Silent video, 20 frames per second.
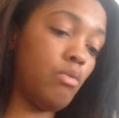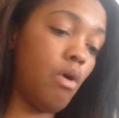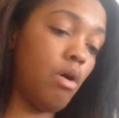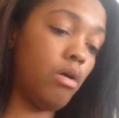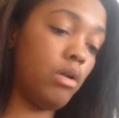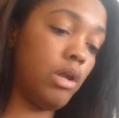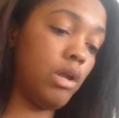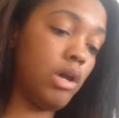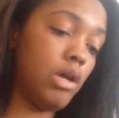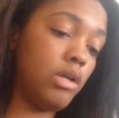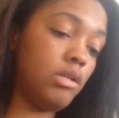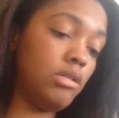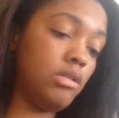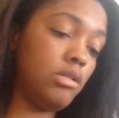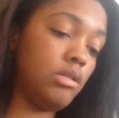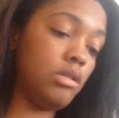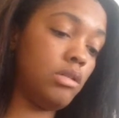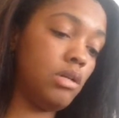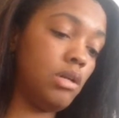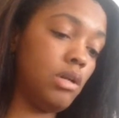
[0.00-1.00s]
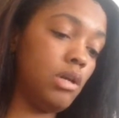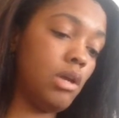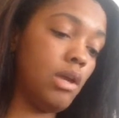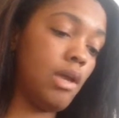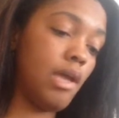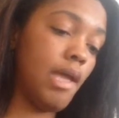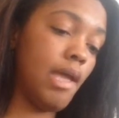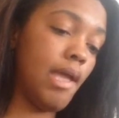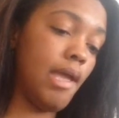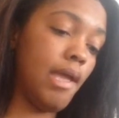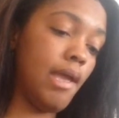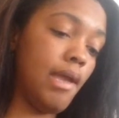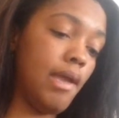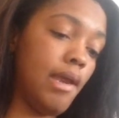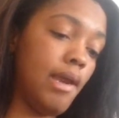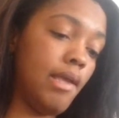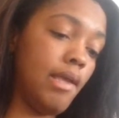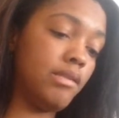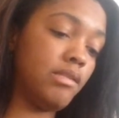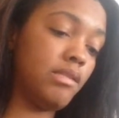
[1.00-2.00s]
walnut,
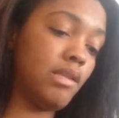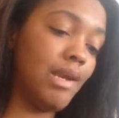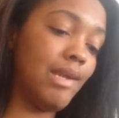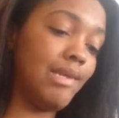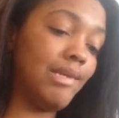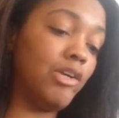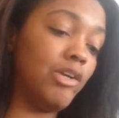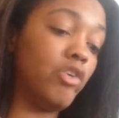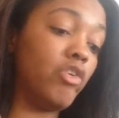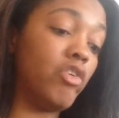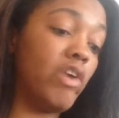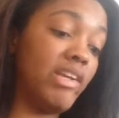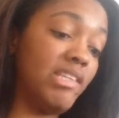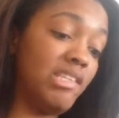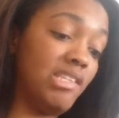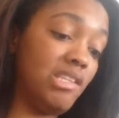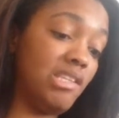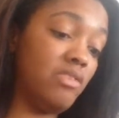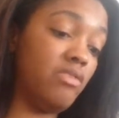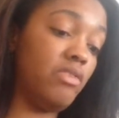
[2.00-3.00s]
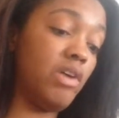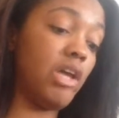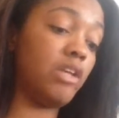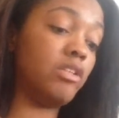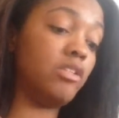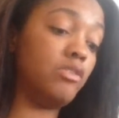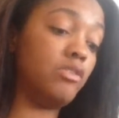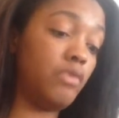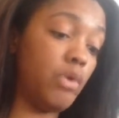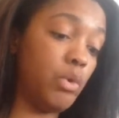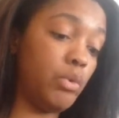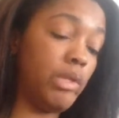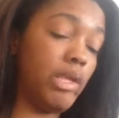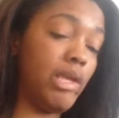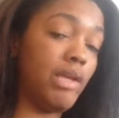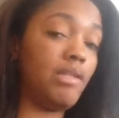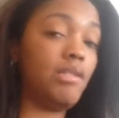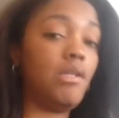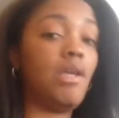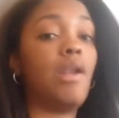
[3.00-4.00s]
and it's an aggressive
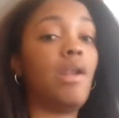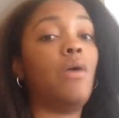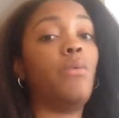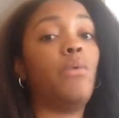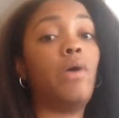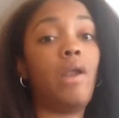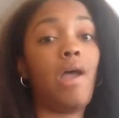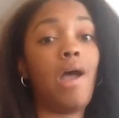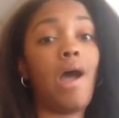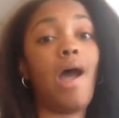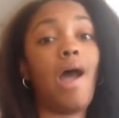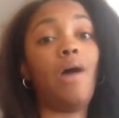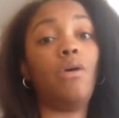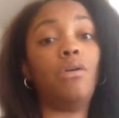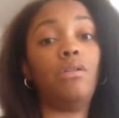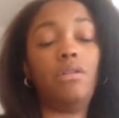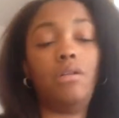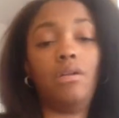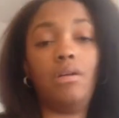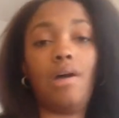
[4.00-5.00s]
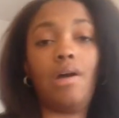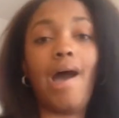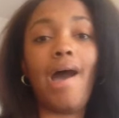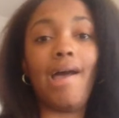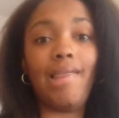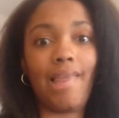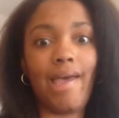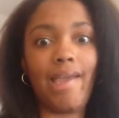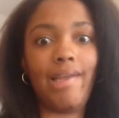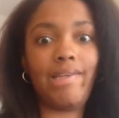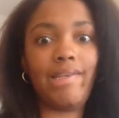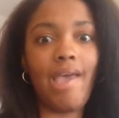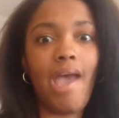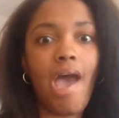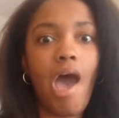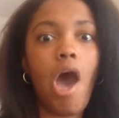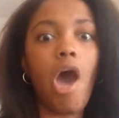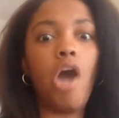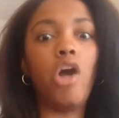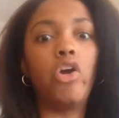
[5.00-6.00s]
exfoliant. And I want to highlight
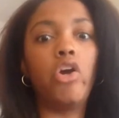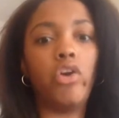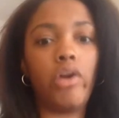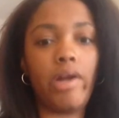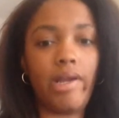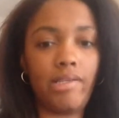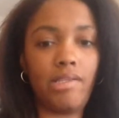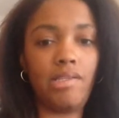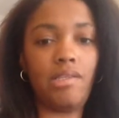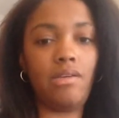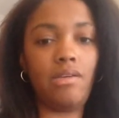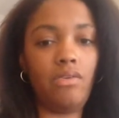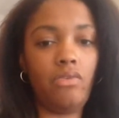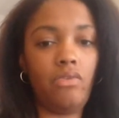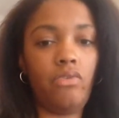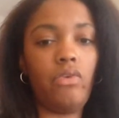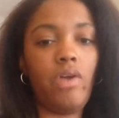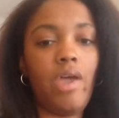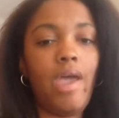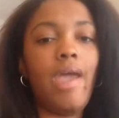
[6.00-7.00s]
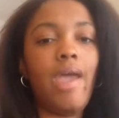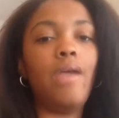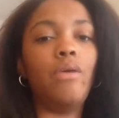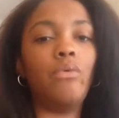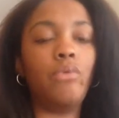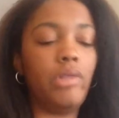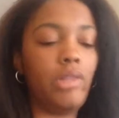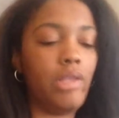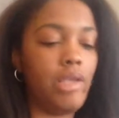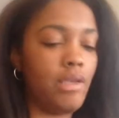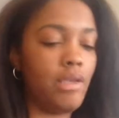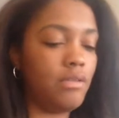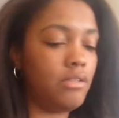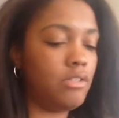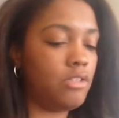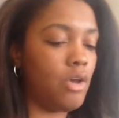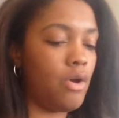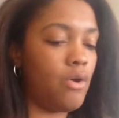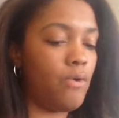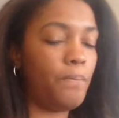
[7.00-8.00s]
aggressive. It really is.
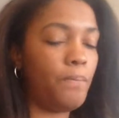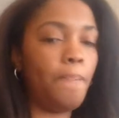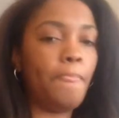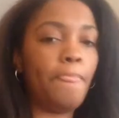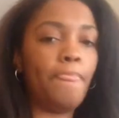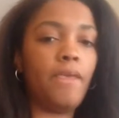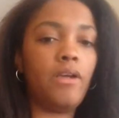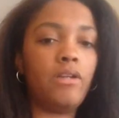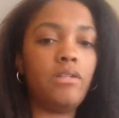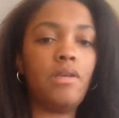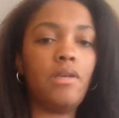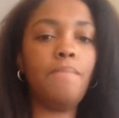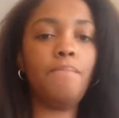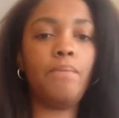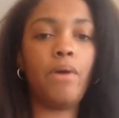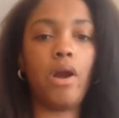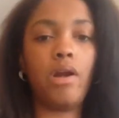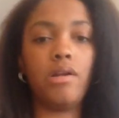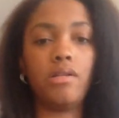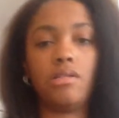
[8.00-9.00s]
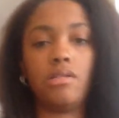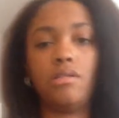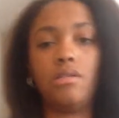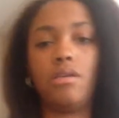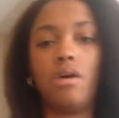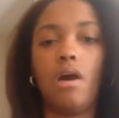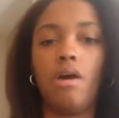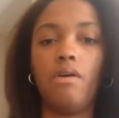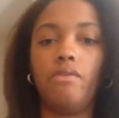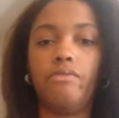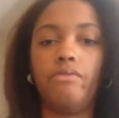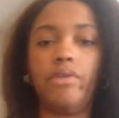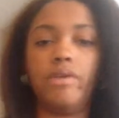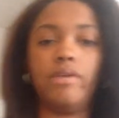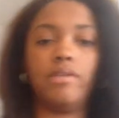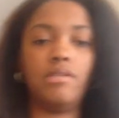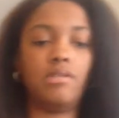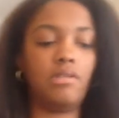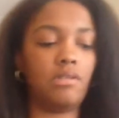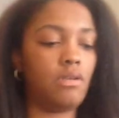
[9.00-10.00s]
So there are some parts of
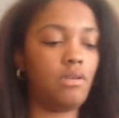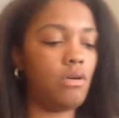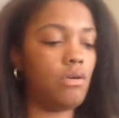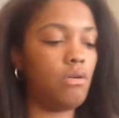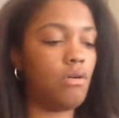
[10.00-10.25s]
this,